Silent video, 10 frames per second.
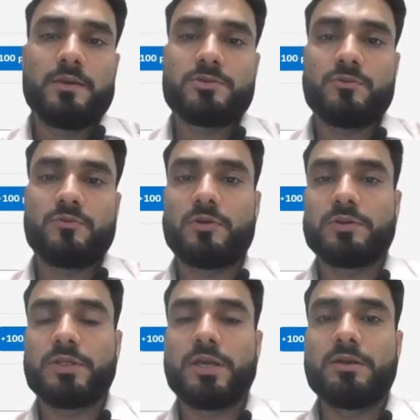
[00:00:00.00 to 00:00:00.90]
So for
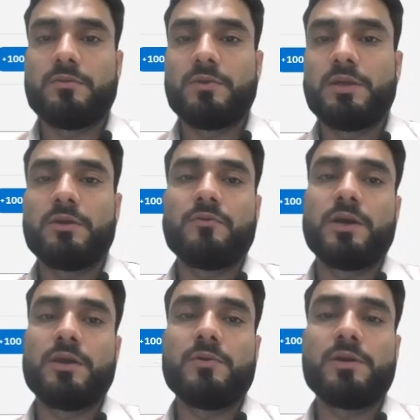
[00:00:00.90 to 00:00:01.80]
that we have
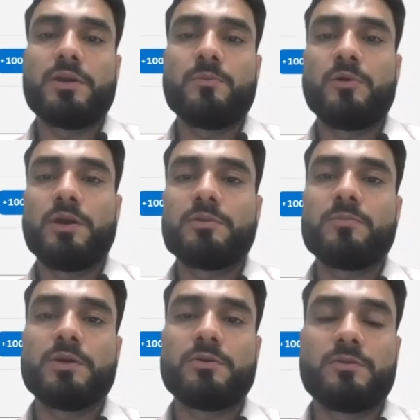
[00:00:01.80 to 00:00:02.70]
500 point,
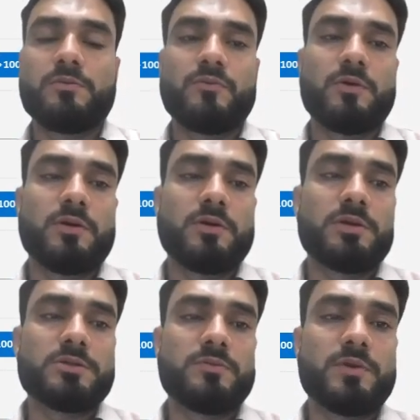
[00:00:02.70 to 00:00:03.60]
but for
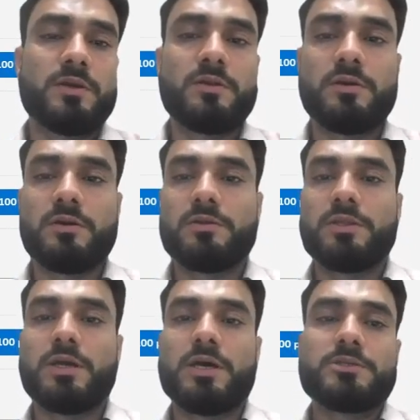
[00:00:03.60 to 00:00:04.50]
others where
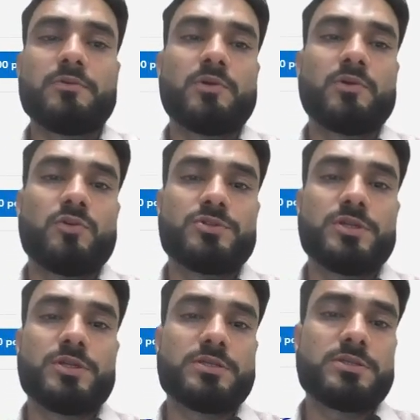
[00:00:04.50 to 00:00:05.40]
they ask for
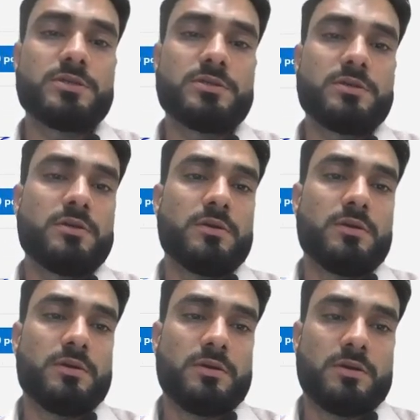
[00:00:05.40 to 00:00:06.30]
question answers,
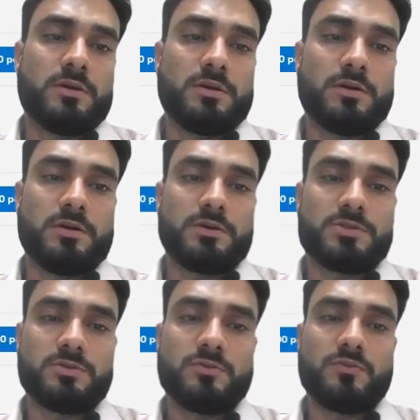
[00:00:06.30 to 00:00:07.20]

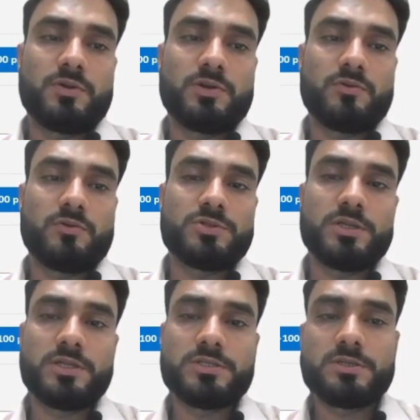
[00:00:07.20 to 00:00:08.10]
so for the
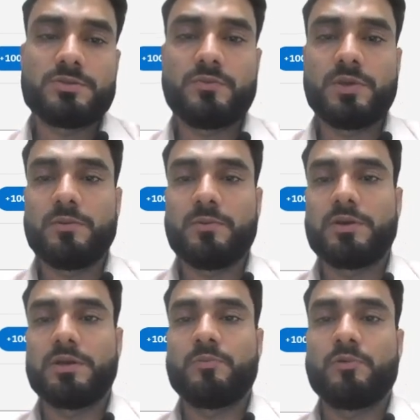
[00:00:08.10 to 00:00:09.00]
question answers we have
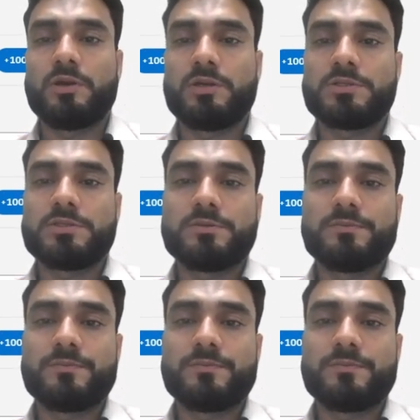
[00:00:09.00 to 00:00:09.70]
100 points.